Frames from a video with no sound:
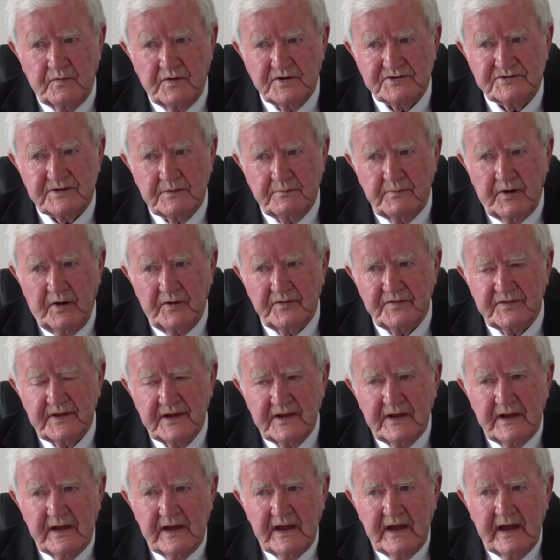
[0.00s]
once a month,
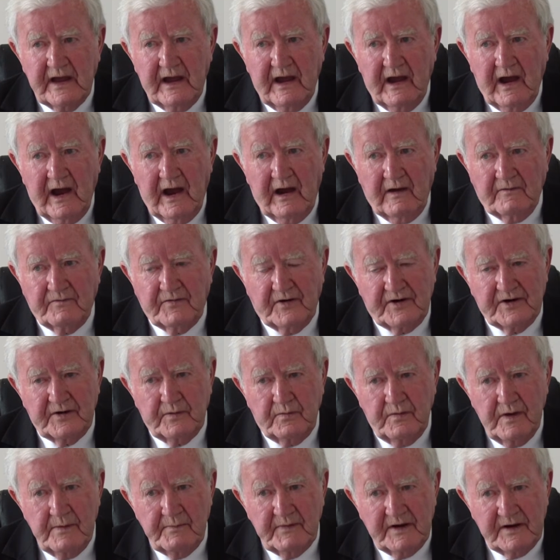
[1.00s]
for the
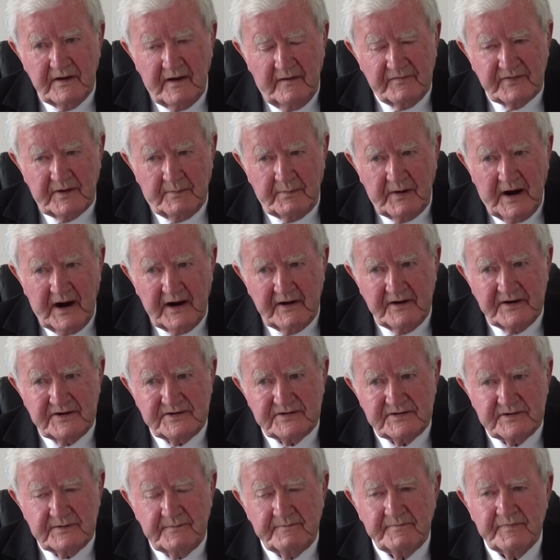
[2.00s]
women of the
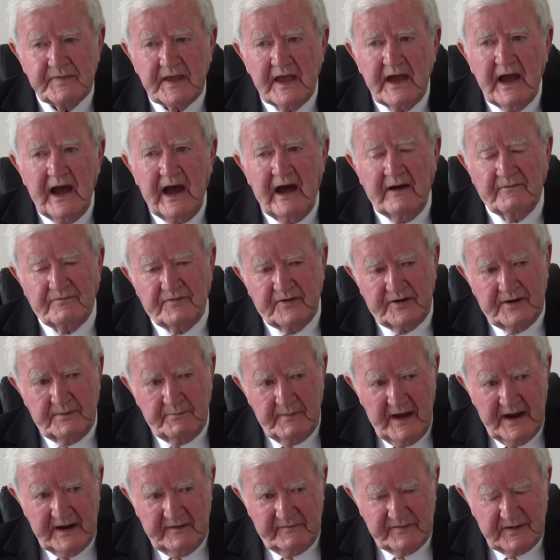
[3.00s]
parish and for the
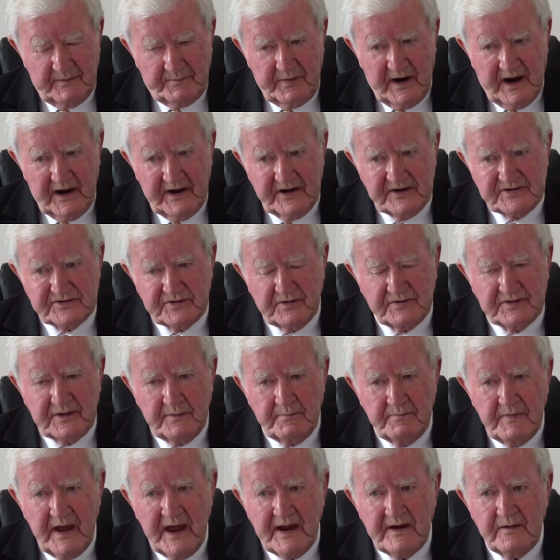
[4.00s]
men of the parish. So
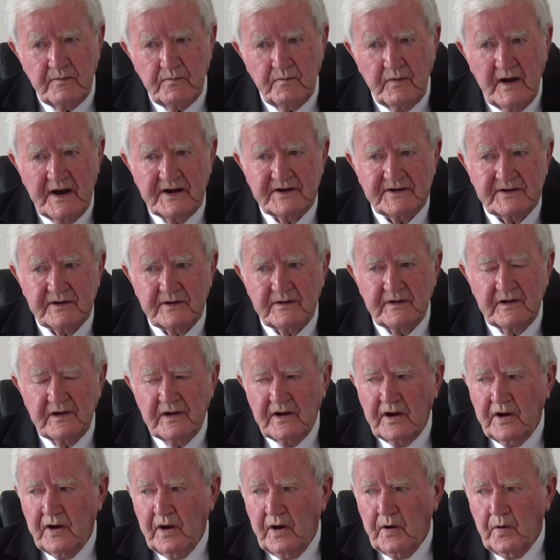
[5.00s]
the men went to
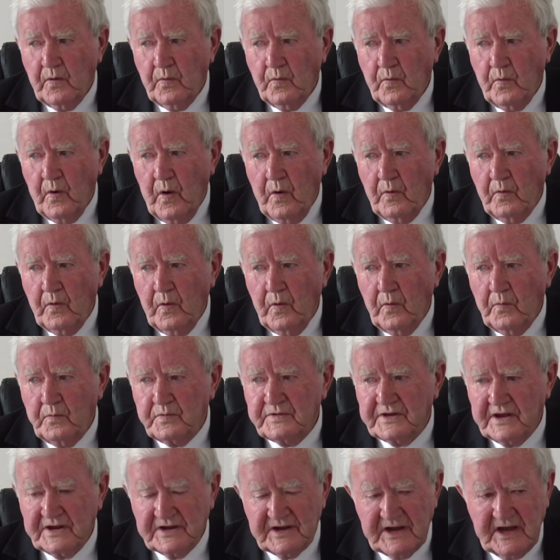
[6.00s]

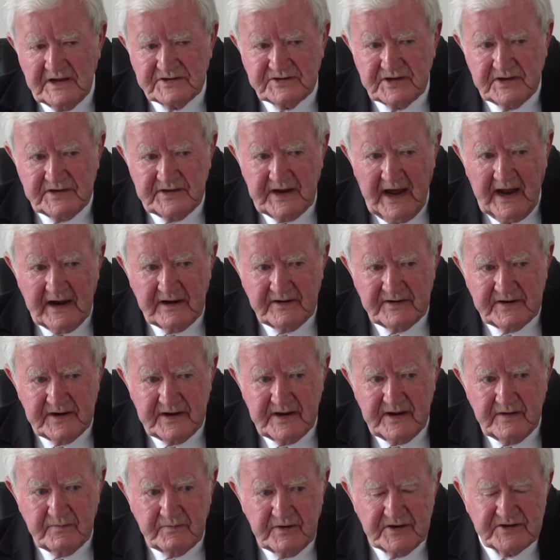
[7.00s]
the
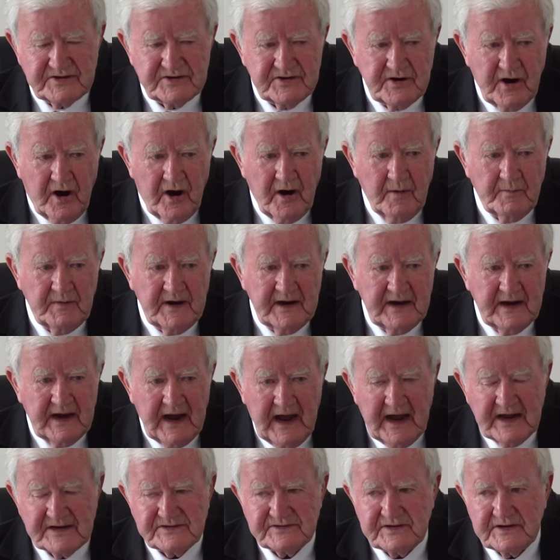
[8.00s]
sodality, which normally
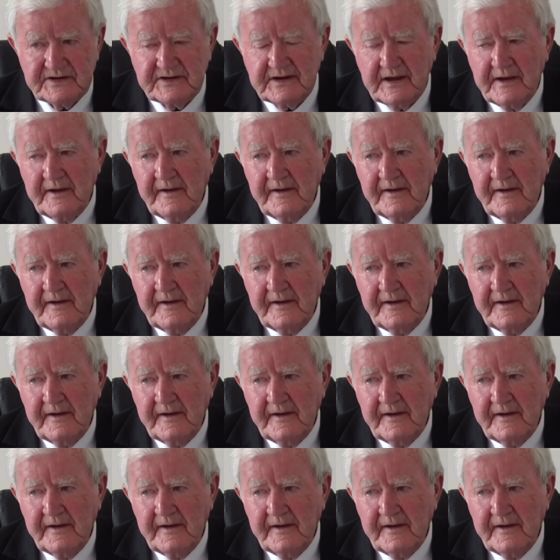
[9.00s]
lasted